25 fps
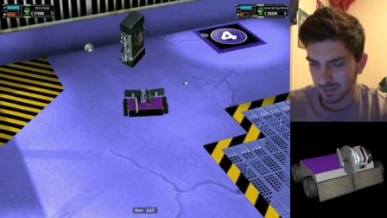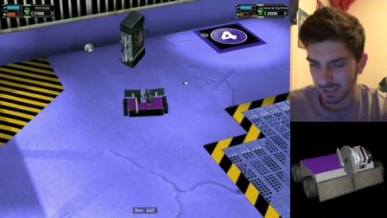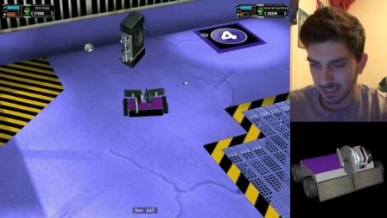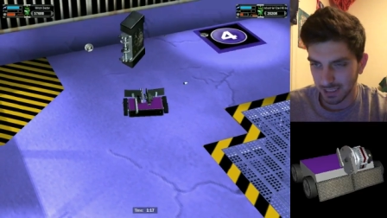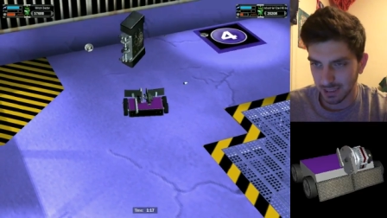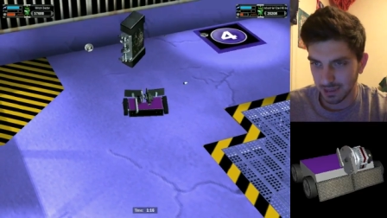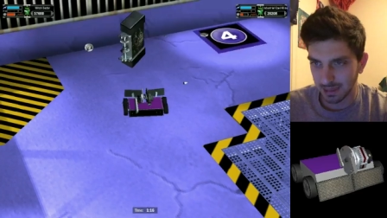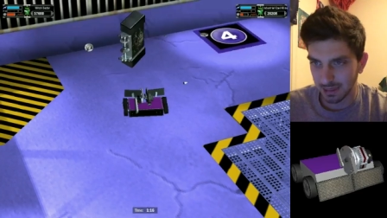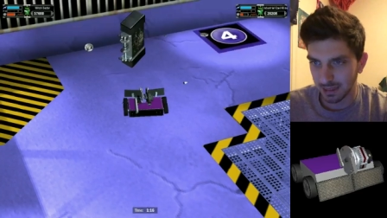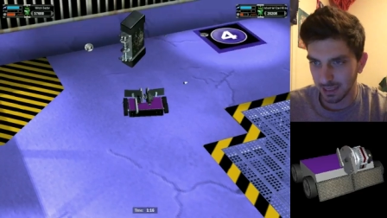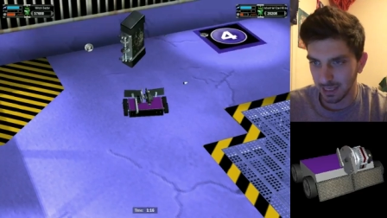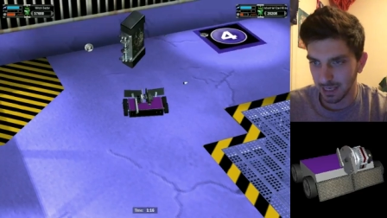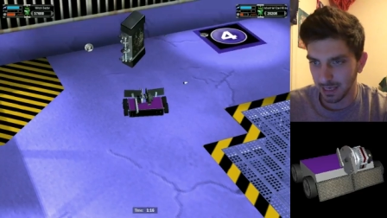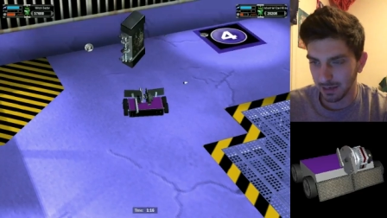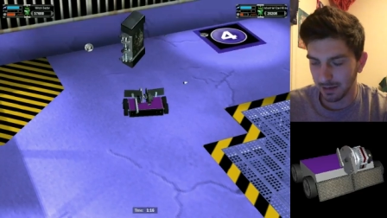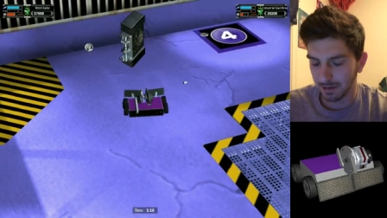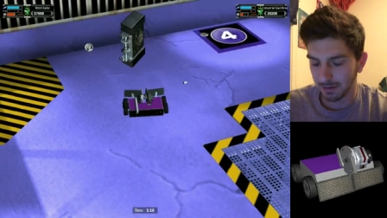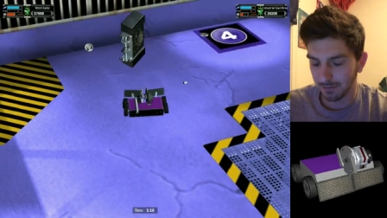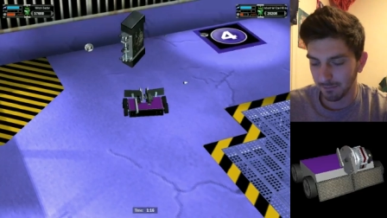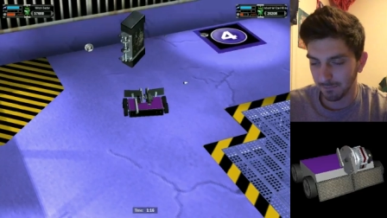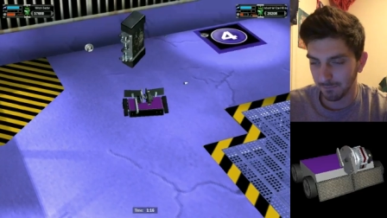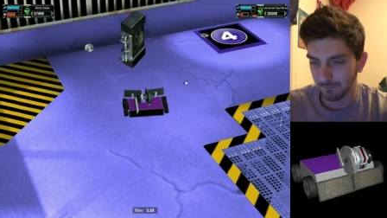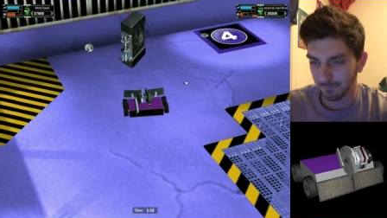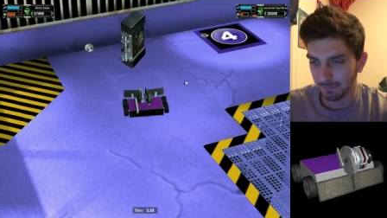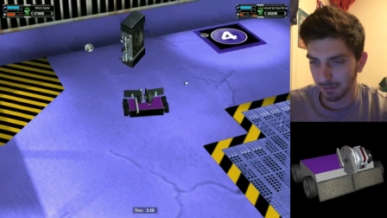I think
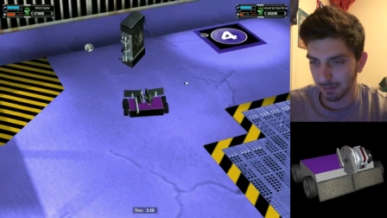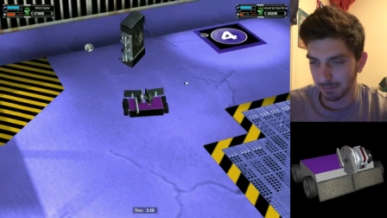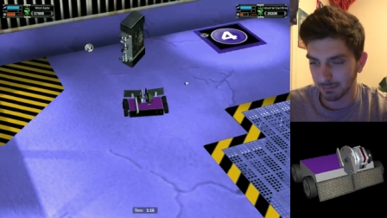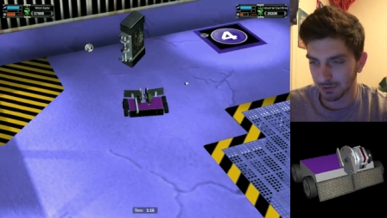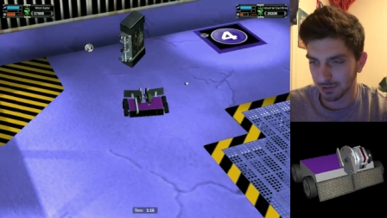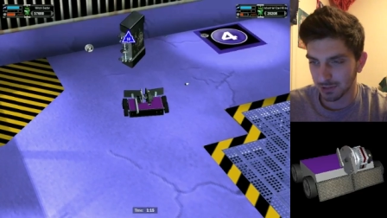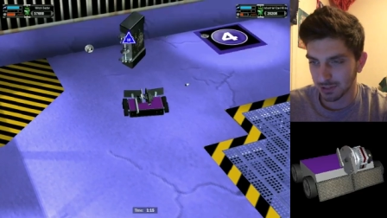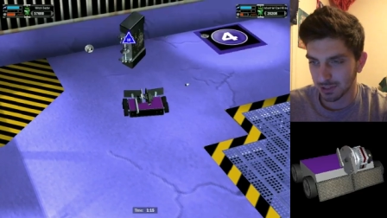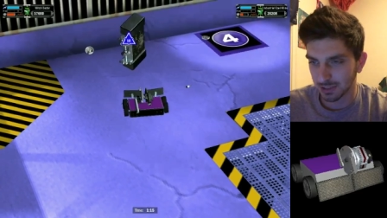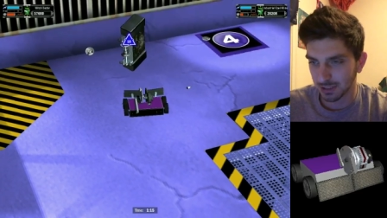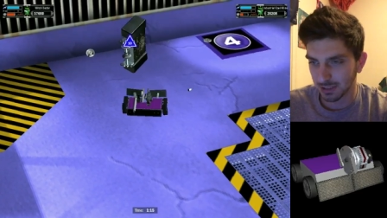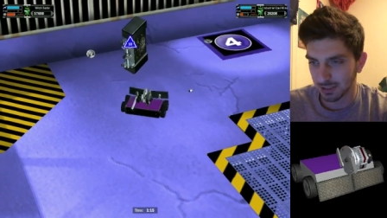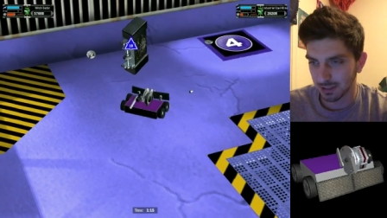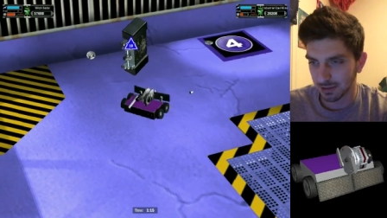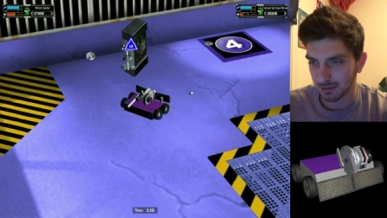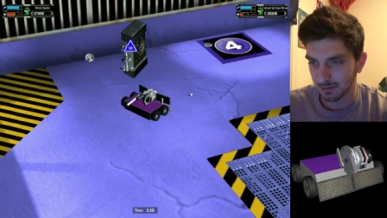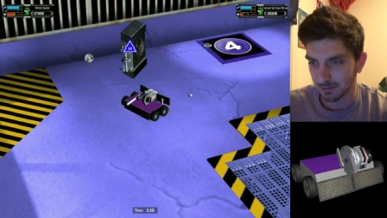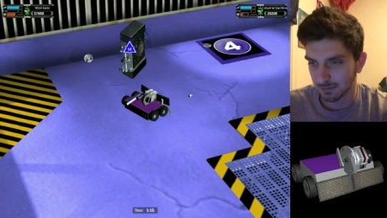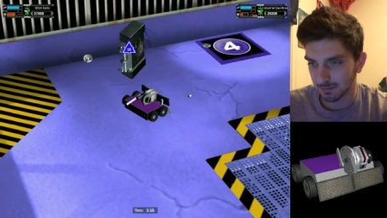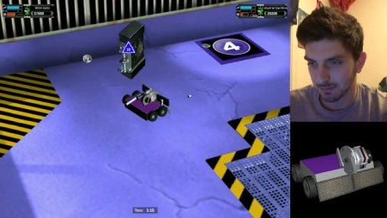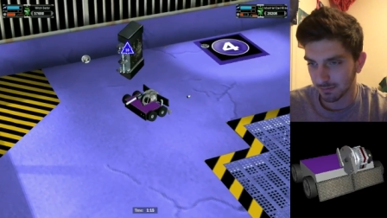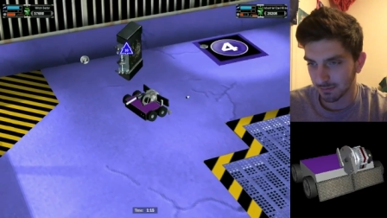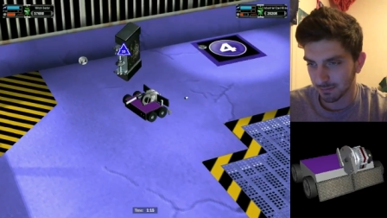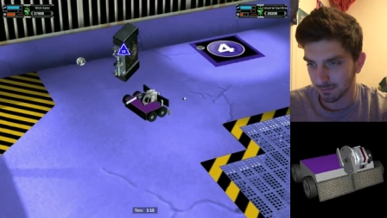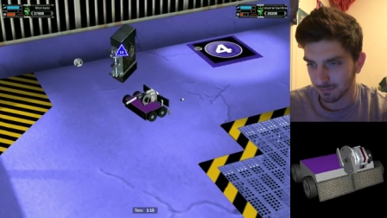I'm just gonna
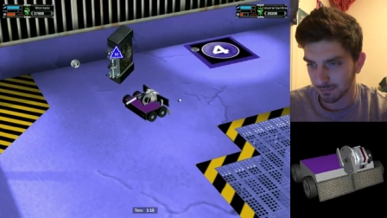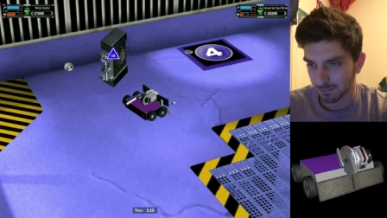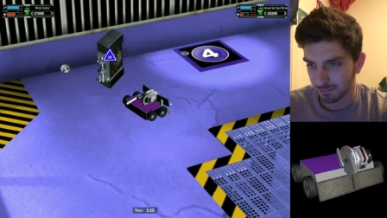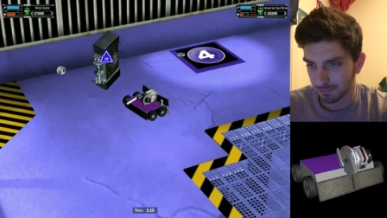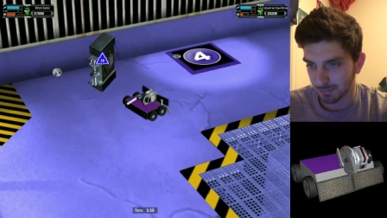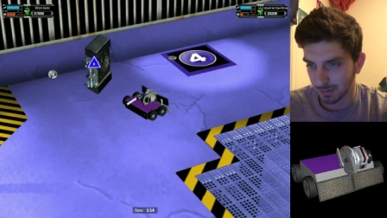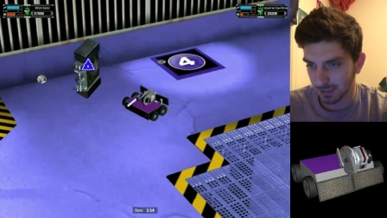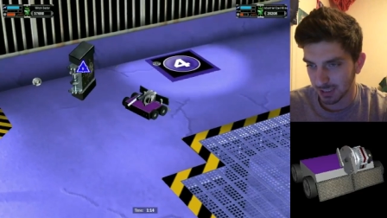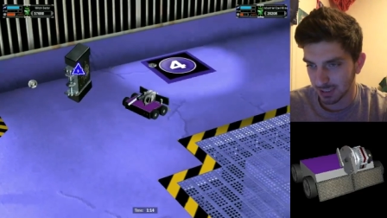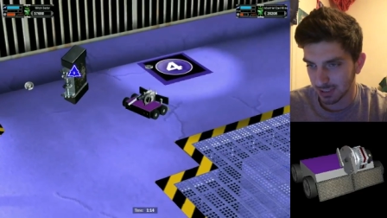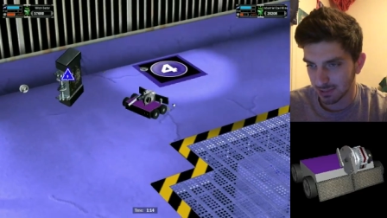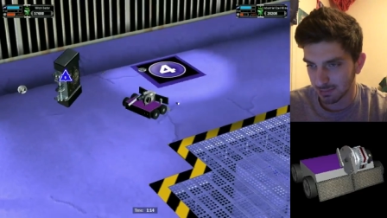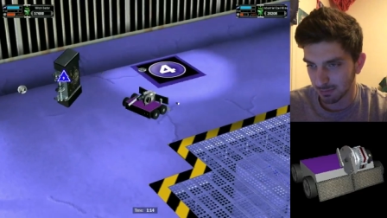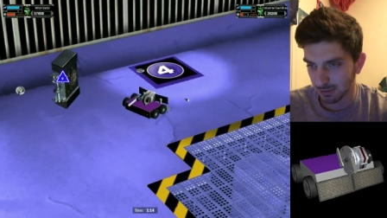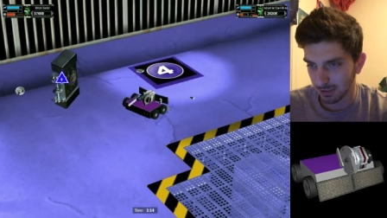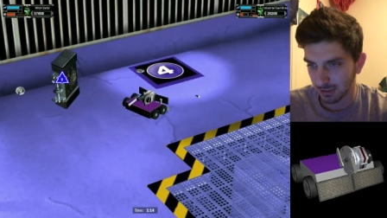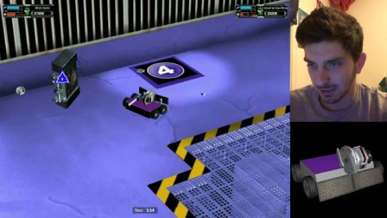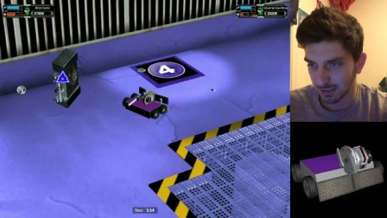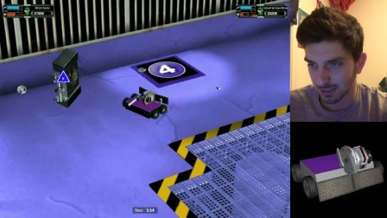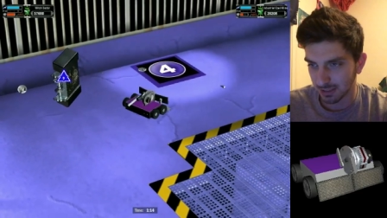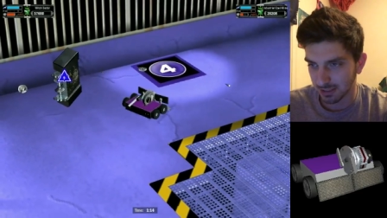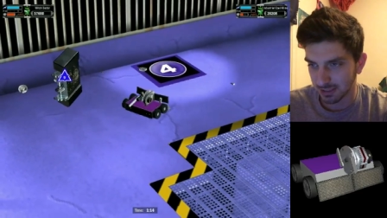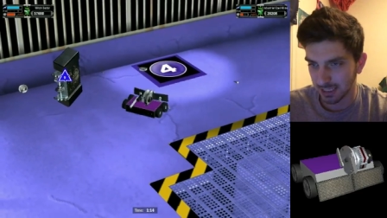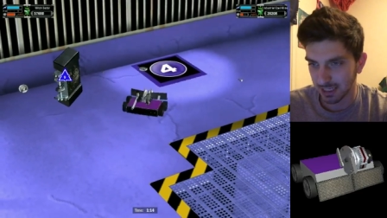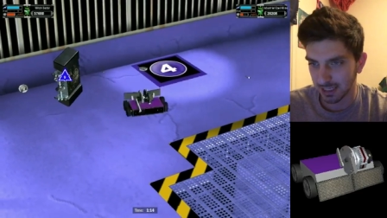be
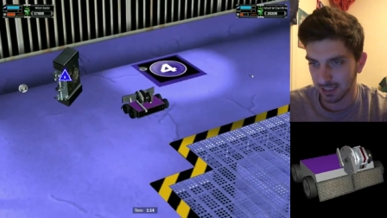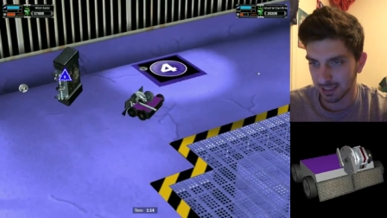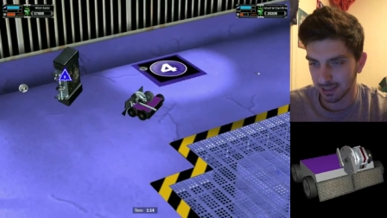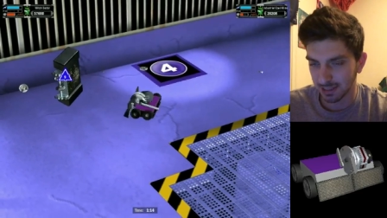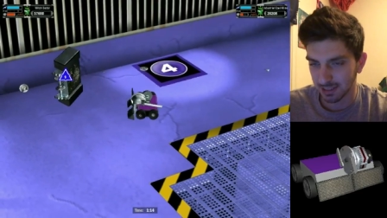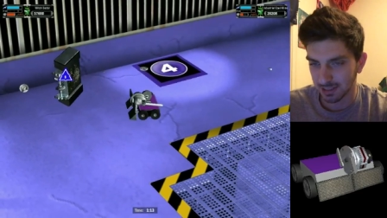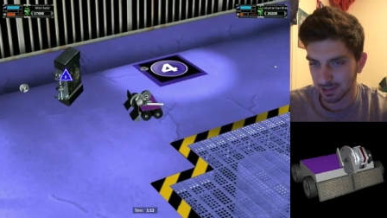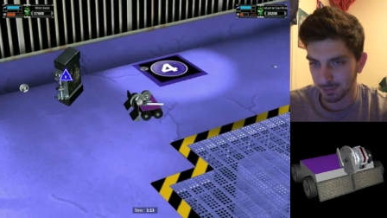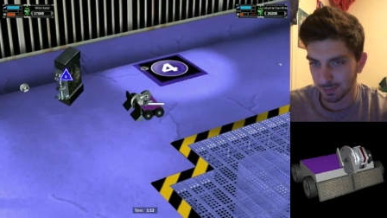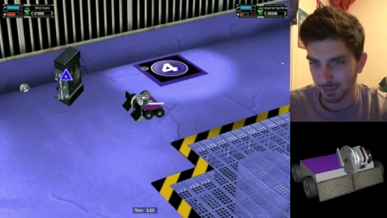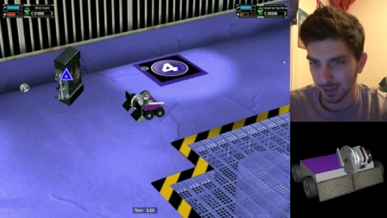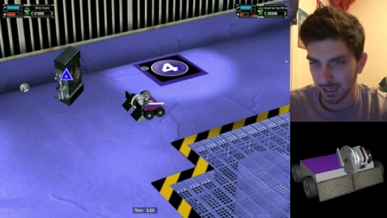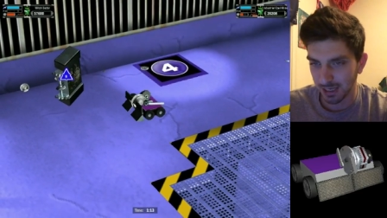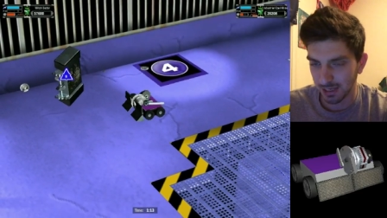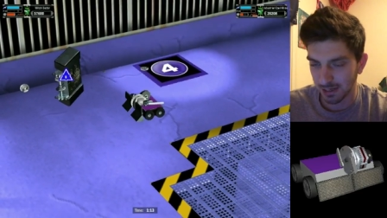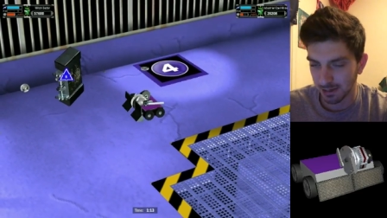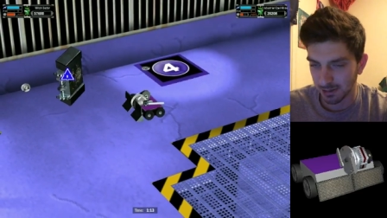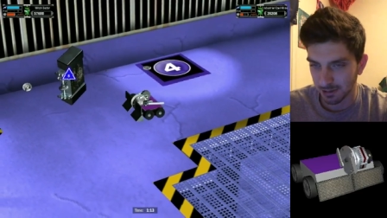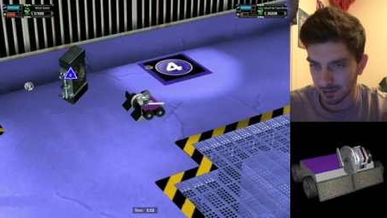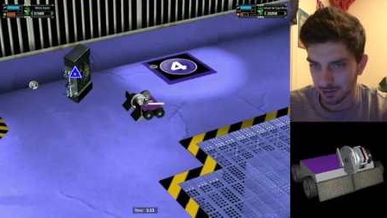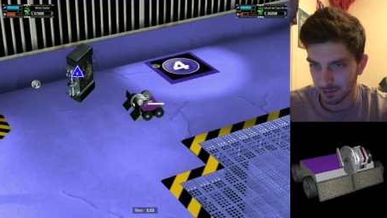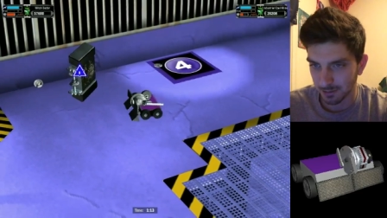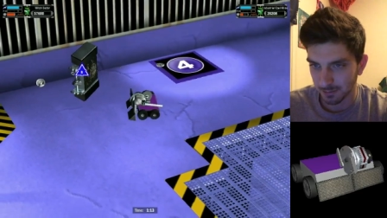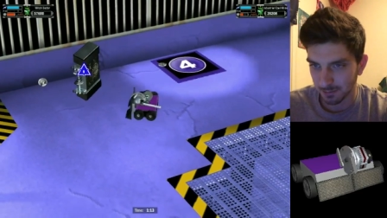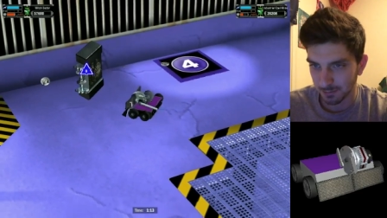smart and take this
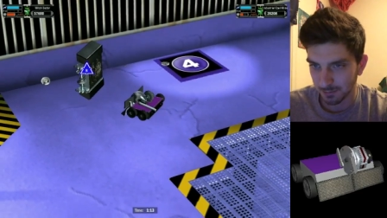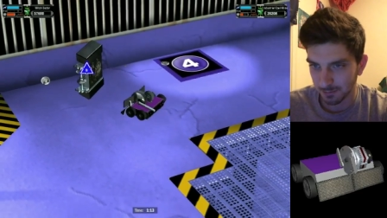pin.